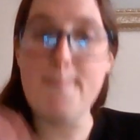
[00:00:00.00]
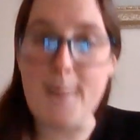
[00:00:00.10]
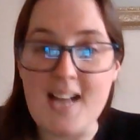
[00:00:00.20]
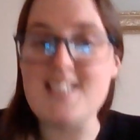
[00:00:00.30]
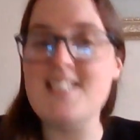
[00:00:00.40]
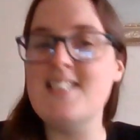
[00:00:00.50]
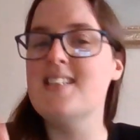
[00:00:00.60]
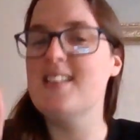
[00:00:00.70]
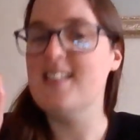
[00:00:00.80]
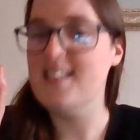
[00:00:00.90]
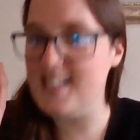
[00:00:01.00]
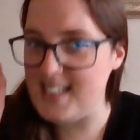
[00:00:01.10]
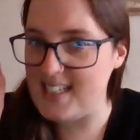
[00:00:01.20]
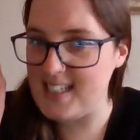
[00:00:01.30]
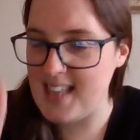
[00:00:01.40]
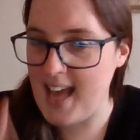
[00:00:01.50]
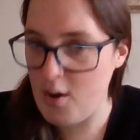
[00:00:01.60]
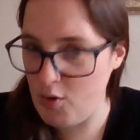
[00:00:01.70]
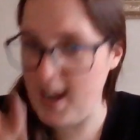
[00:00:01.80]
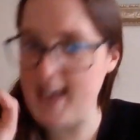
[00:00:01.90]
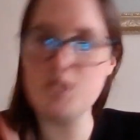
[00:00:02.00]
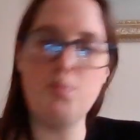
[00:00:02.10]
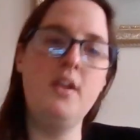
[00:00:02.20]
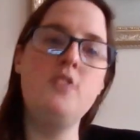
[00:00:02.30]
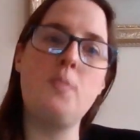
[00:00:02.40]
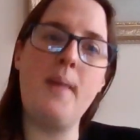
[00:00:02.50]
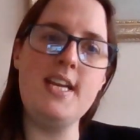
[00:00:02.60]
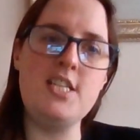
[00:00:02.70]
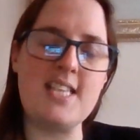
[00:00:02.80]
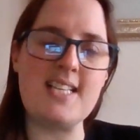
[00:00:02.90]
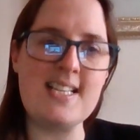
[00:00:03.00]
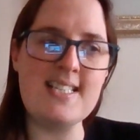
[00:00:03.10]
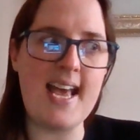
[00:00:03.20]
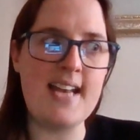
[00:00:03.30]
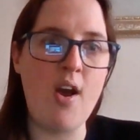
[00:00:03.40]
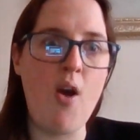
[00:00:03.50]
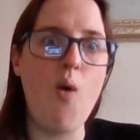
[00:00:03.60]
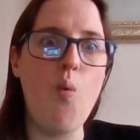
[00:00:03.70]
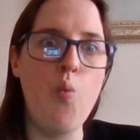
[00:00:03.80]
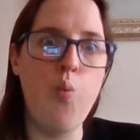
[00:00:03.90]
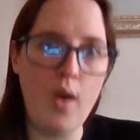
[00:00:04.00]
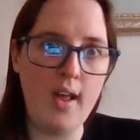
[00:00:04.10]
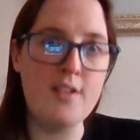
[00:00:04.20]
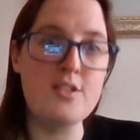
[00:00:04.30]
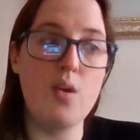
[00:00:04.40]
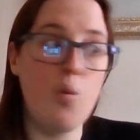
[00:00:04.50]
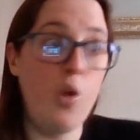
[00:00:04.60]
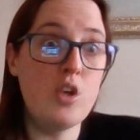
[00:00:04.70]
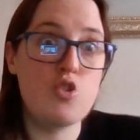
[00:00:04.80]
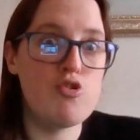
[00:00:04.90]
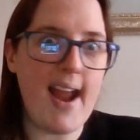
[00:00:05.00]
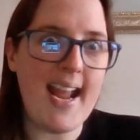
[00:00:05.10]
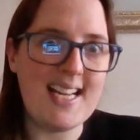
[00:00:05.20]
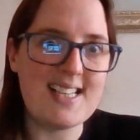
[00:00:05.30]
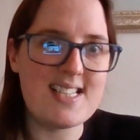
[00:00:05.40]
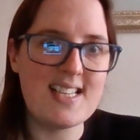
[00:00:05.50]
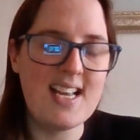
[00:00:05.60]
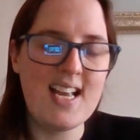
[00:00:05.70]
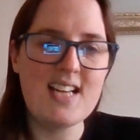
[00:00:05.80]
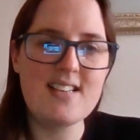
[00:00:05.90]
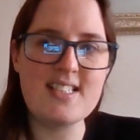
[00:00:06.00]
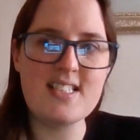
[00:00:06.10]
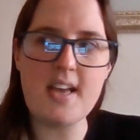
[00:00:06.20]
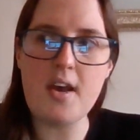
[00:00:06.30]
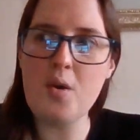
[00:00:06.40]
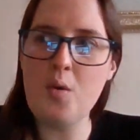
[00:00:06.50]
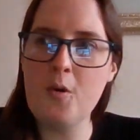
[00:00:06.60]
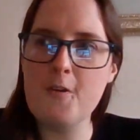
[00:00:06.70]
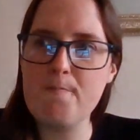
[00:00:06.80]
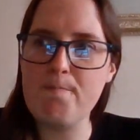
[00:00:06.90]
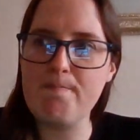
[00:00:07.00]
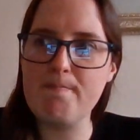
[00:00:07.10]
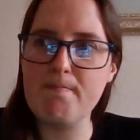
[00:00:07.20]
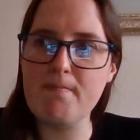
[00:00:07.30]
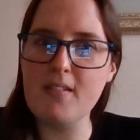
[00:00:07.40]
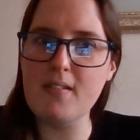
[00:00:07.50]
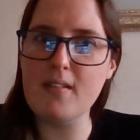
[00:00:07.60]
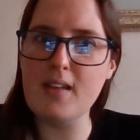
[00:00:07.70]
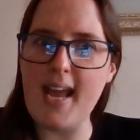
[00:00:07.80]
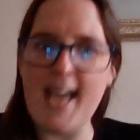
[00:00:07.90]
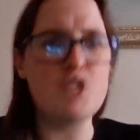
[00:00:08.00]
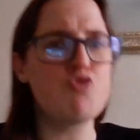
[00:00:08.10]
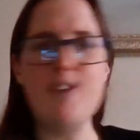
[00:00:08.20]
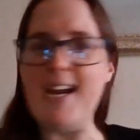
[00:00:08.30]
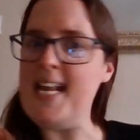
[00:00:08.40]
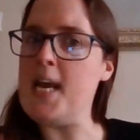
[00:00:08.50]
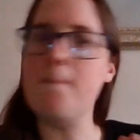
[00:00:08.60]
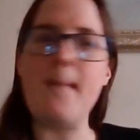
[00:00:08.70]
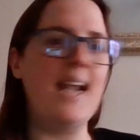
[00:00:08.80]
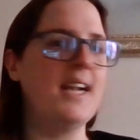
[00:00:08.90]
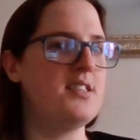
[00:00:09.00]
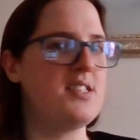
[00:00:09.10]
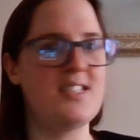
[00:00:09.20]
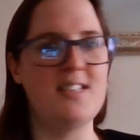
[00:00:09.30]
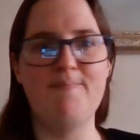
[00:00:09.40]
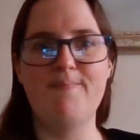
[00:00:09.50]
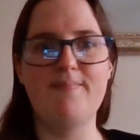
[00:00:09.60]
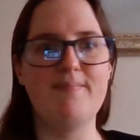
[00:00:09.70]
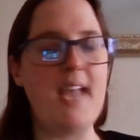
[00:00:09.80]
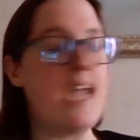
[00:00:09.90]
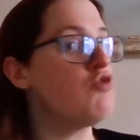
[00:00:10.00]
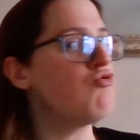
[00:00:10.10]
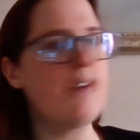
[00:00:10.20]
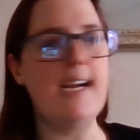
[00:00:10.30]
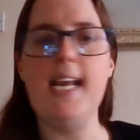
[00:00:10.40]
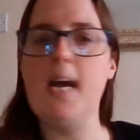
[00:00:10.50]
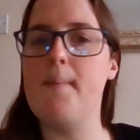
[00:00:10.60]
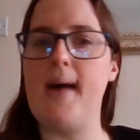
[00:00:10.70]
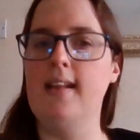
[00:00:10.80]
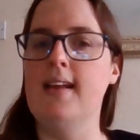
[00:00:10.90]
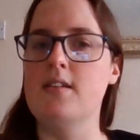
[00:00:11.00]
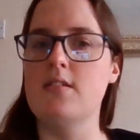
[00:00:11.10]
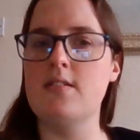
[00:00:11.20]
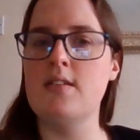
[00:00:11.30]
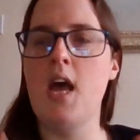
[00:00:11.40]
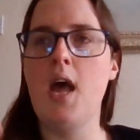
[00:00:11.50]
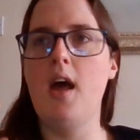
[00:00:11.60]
But that last 100 pages, as I said, was great. So it's really unbalanced. It's really unbalanced.